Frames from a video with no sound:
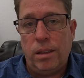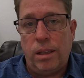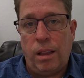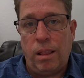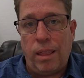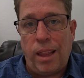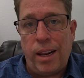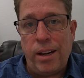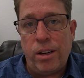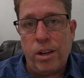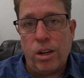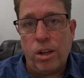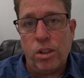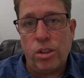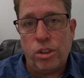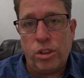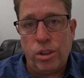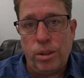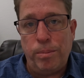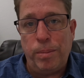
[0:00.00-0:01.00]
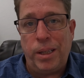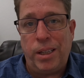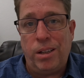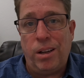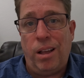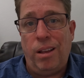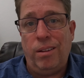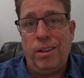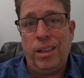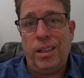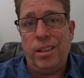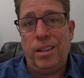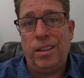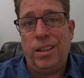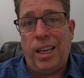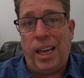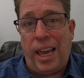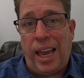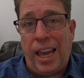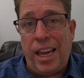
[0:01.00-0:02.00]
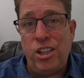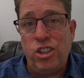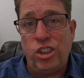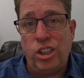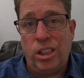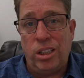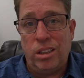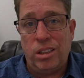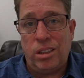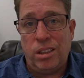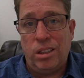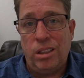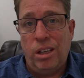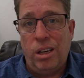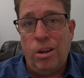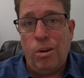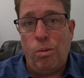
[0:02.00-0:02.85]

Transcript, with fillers: the lender should be calling the agent